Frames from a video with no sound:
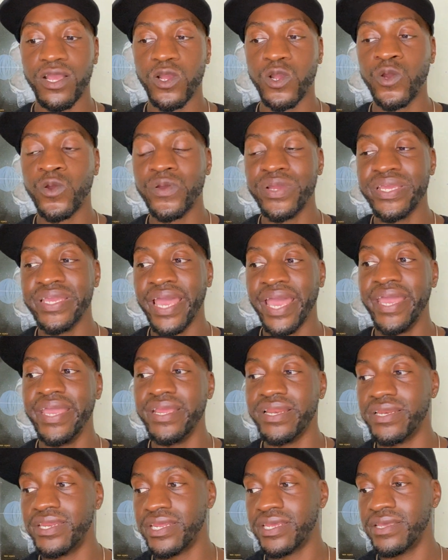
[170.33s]

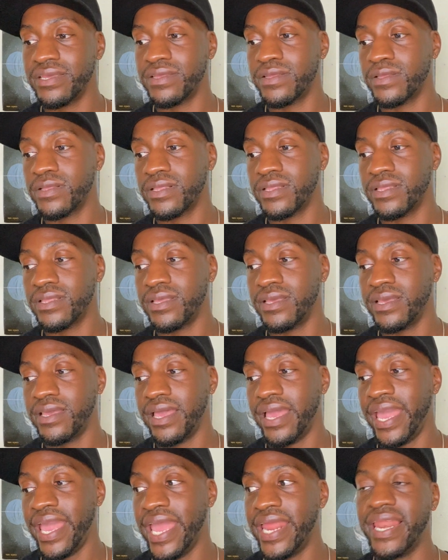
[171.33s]
create
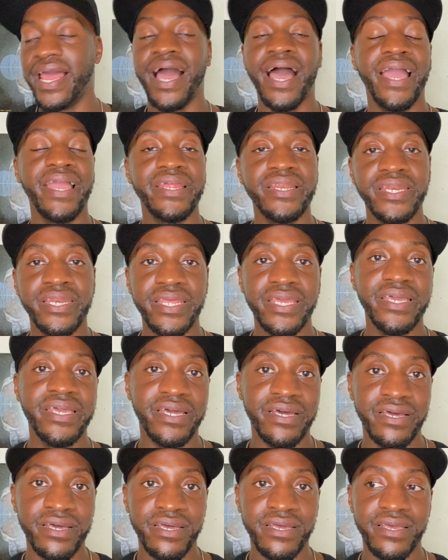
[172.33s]
an
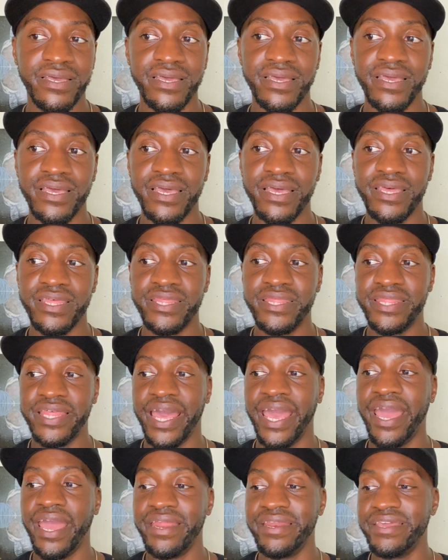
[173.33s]
idea
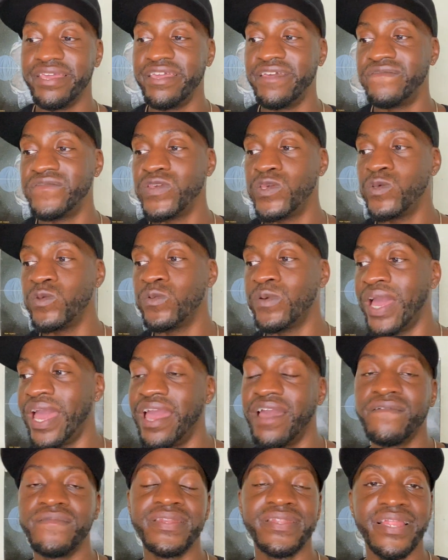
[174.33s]
that if you
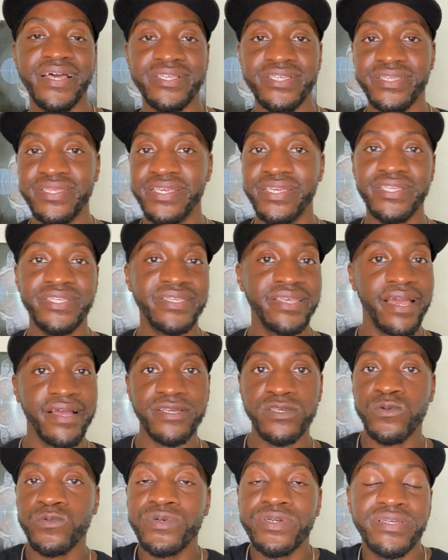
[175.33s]
have lusty
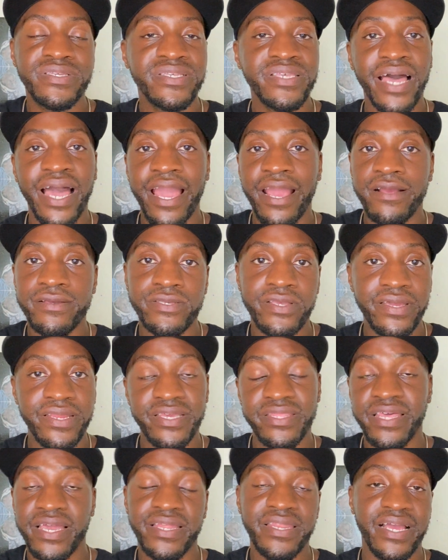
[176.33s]
sexual desires or
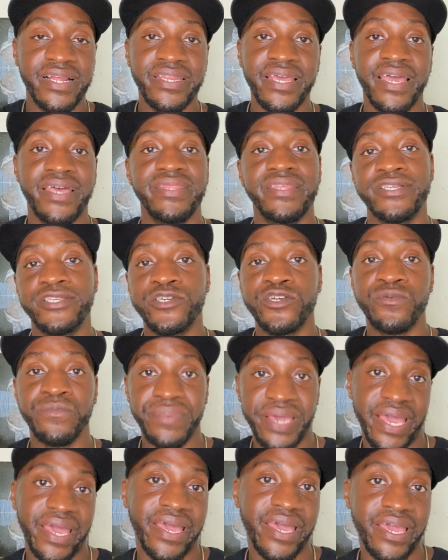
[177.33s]
anything like that, that you're
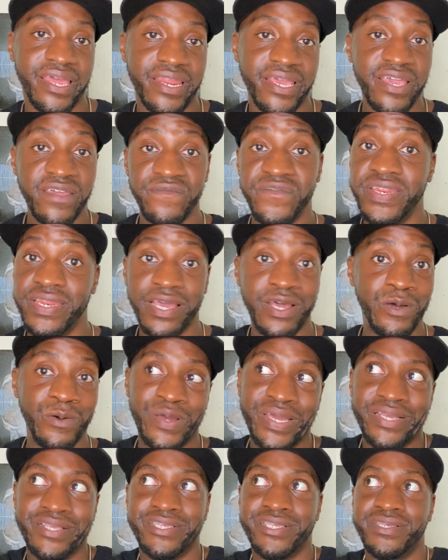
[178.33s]
bad, even
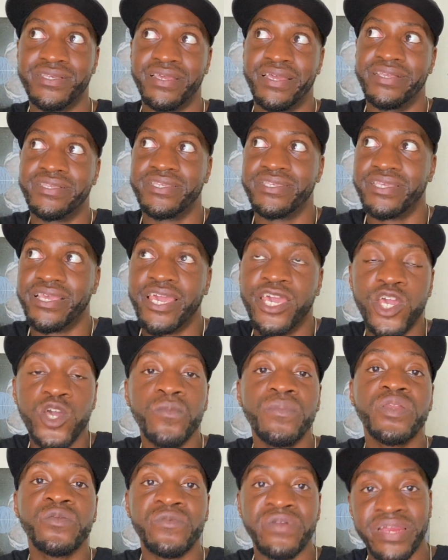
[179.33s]
though it's
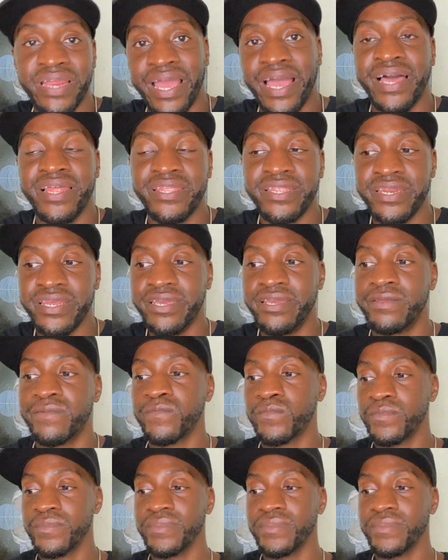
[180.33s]
human reality.